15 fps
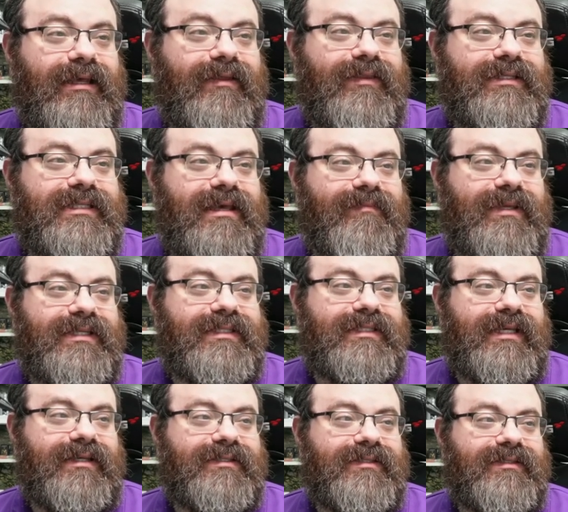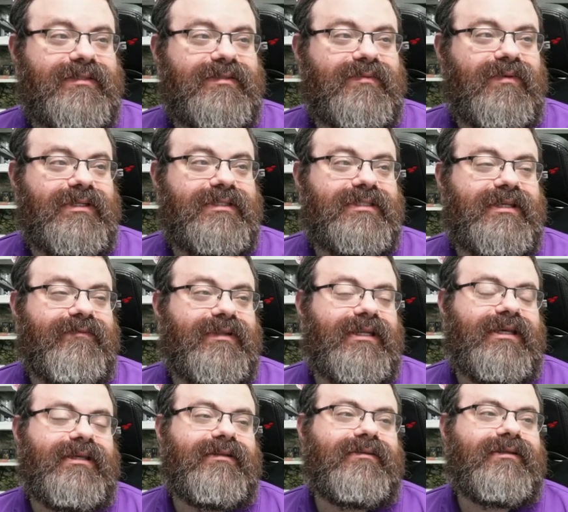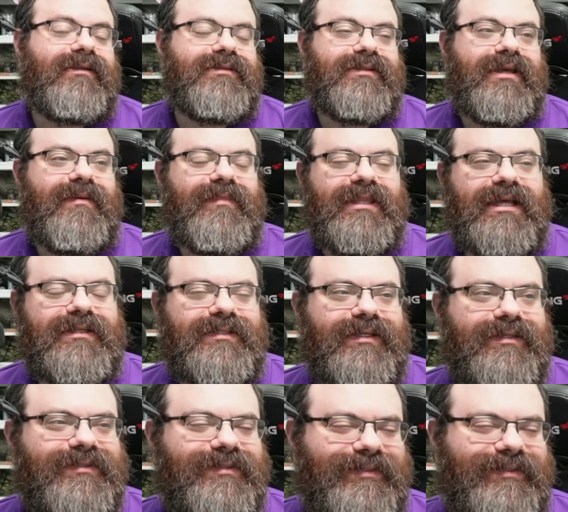This can't be a six, this is one, seven, eight. It also can't be that six.